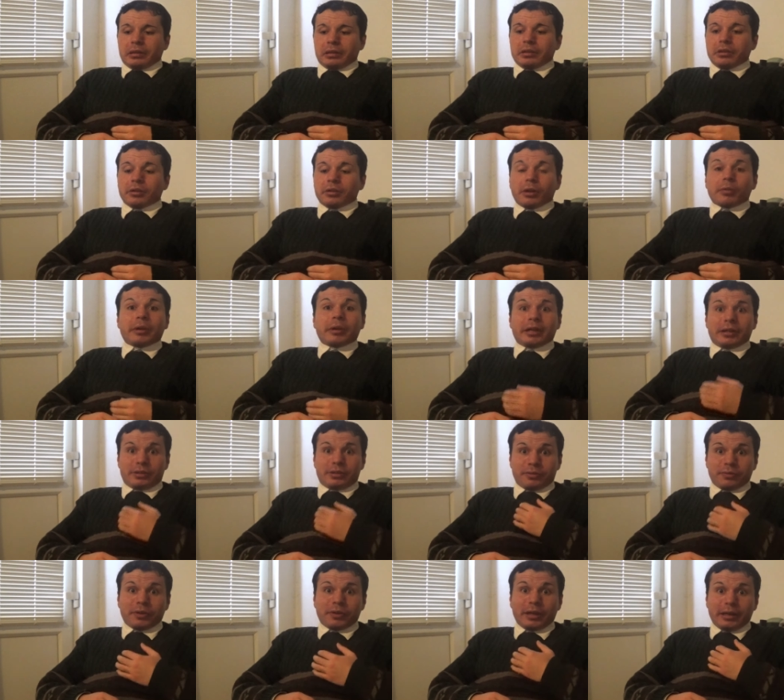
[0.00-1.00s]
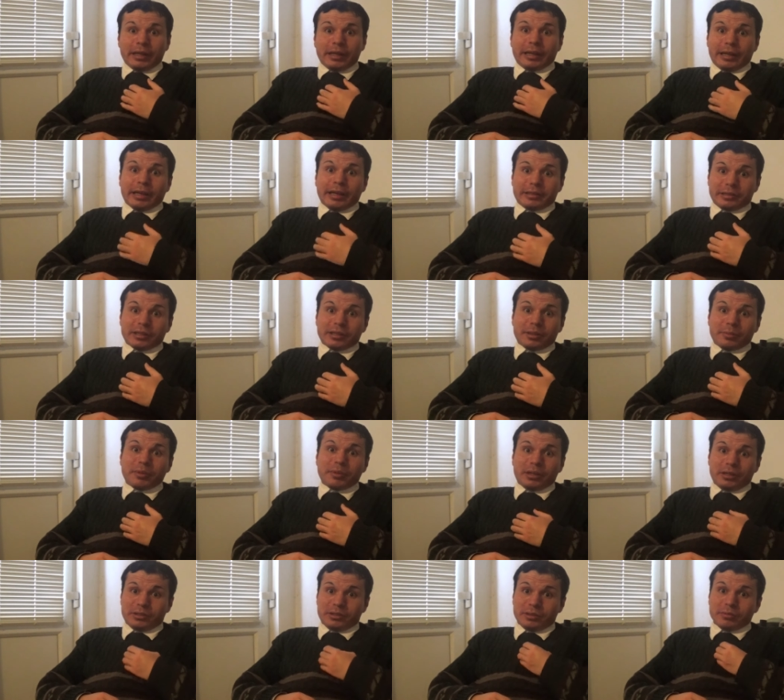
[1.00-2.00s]
You know, it's very,
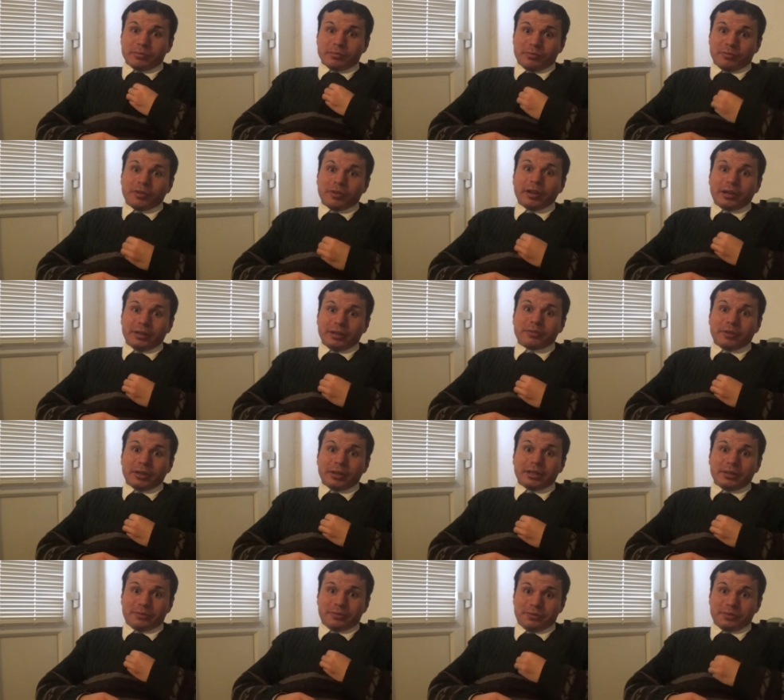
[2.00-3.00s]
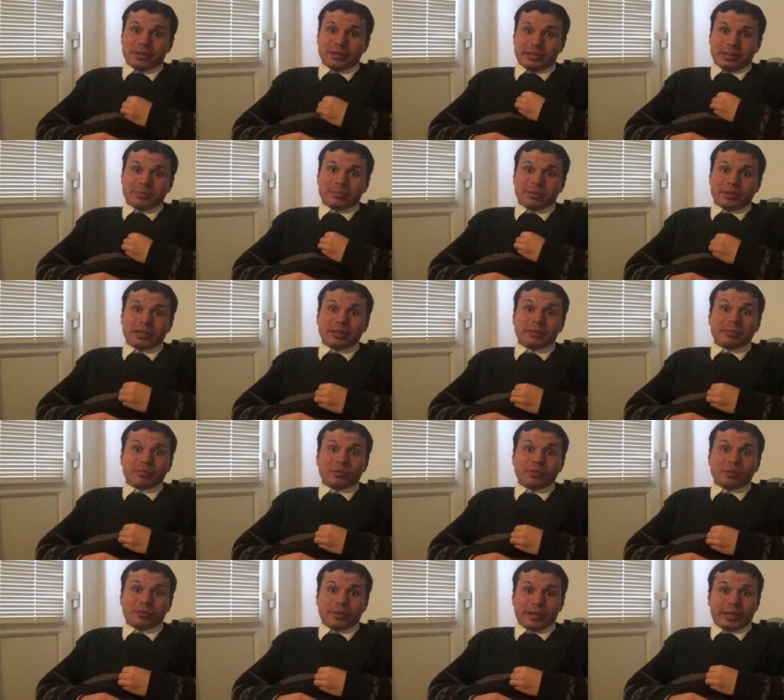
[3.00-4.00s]
very visibly
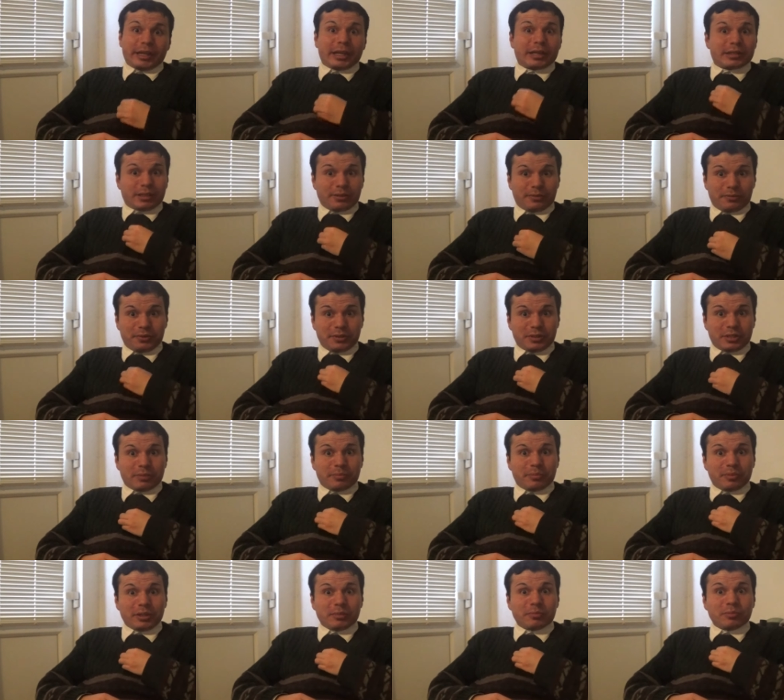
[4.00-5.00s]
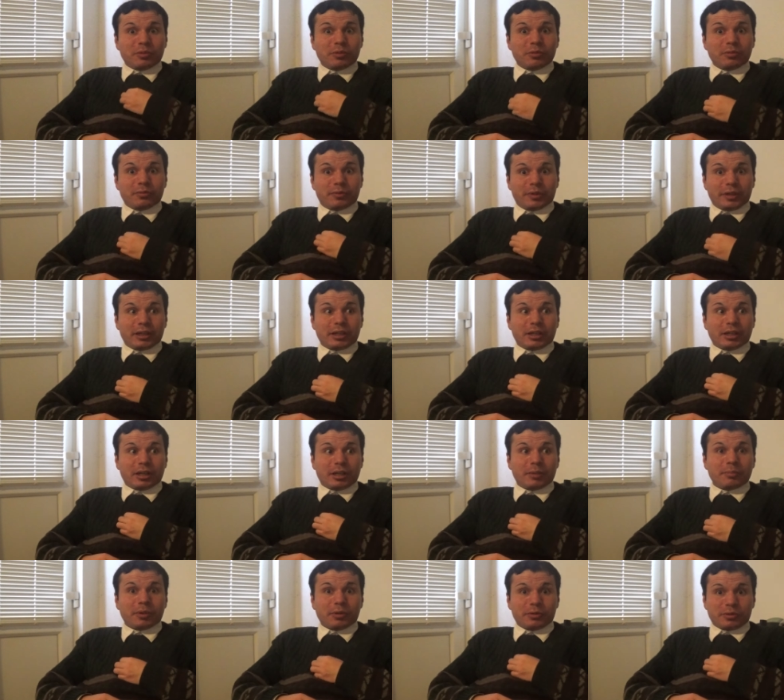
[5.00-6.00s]
moving. It has a visibly moving
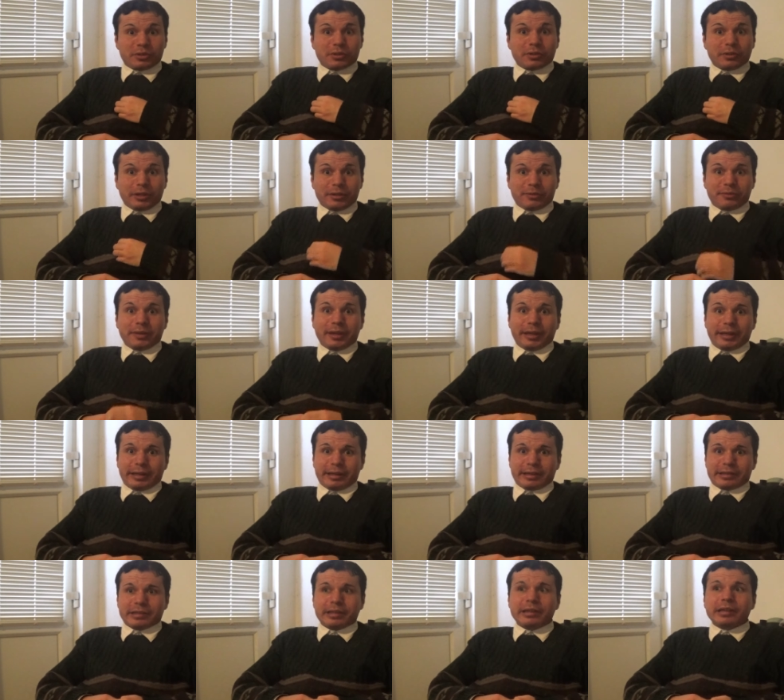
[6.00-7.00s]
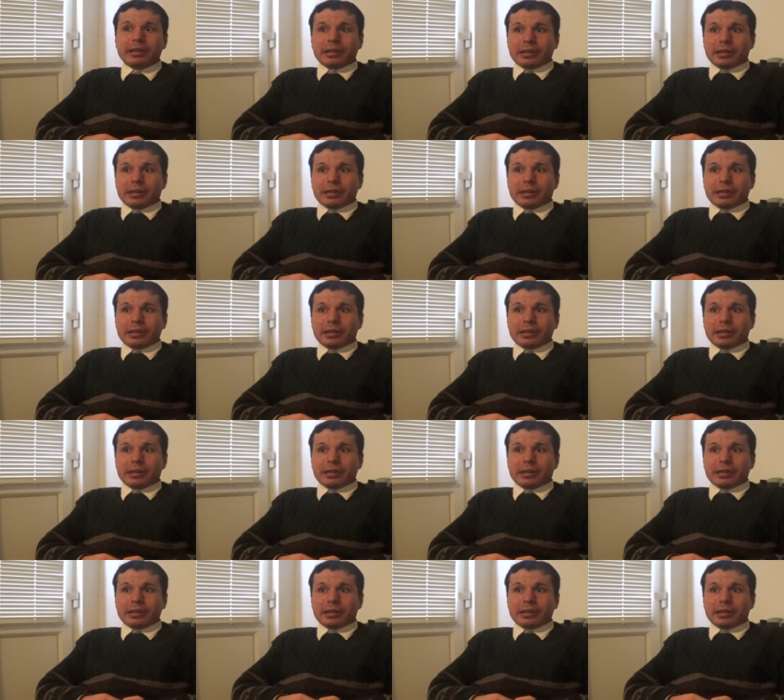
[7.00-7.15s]
emotional effect.